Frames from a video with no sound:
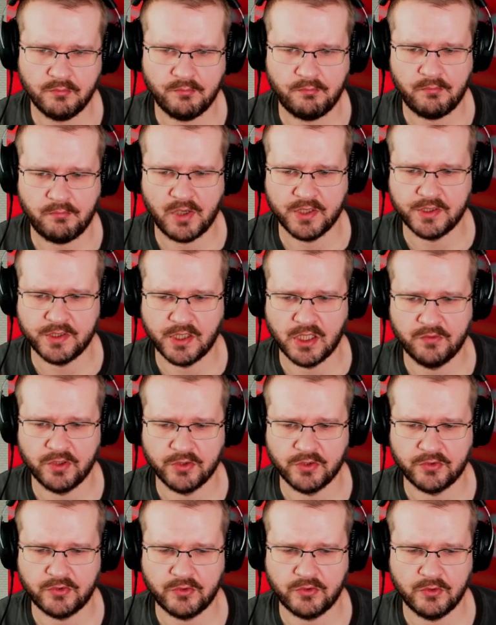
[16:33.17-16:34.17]
but the
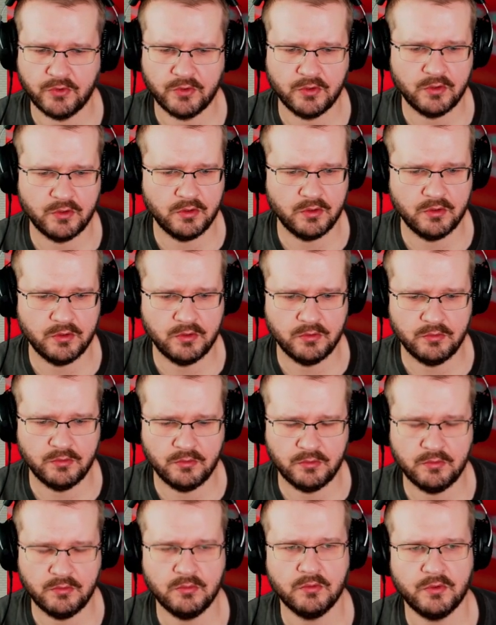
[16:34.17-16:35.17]
levels
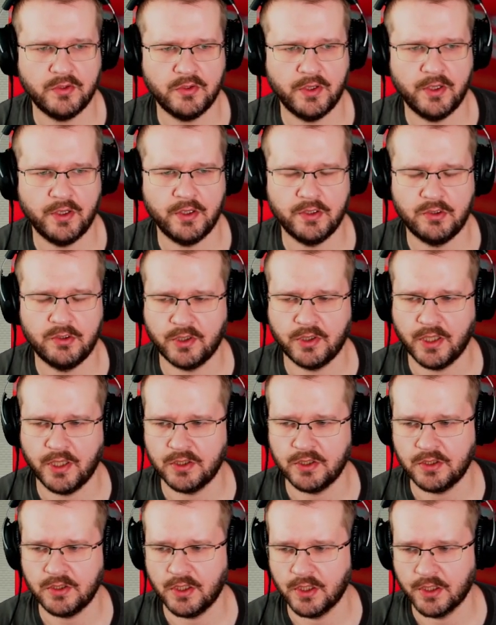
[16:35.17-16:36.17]
do tend to
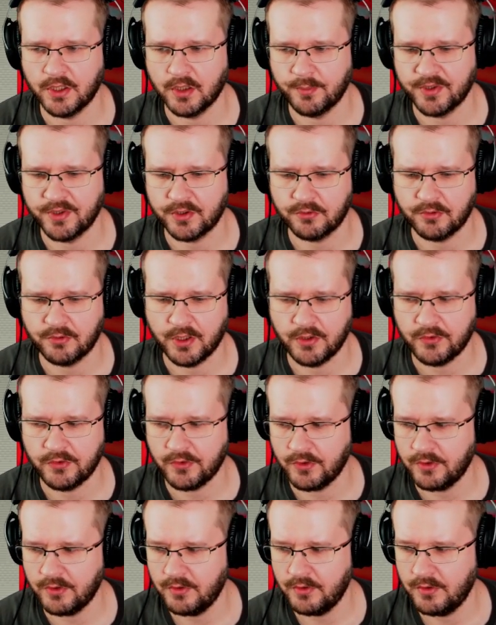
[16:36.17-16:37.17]
get a little bit
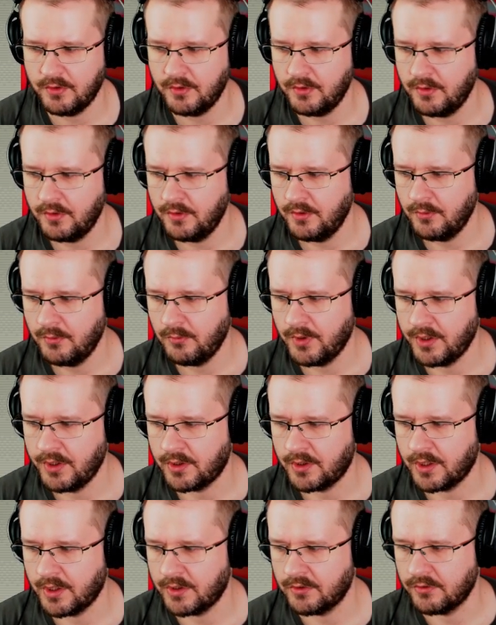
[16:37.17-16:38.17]
crazier when you
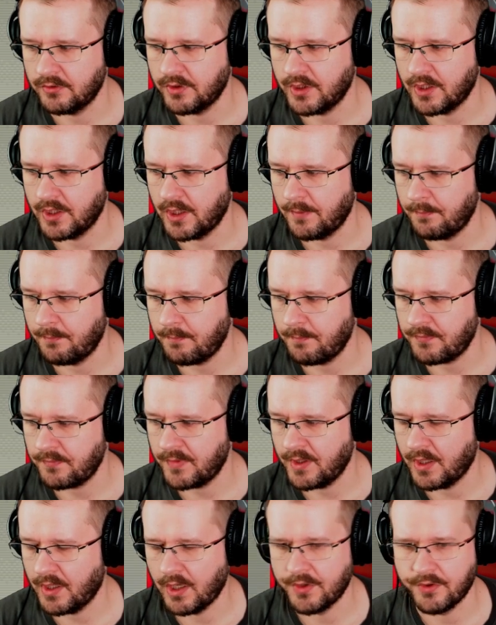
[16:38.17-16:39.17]
get to the
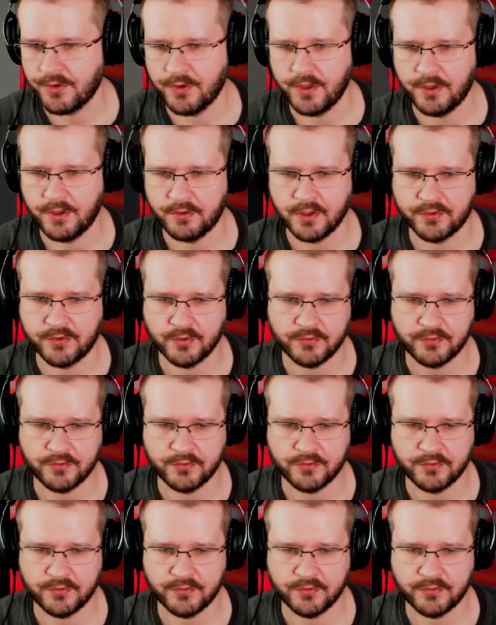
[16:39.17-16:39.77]
other areas of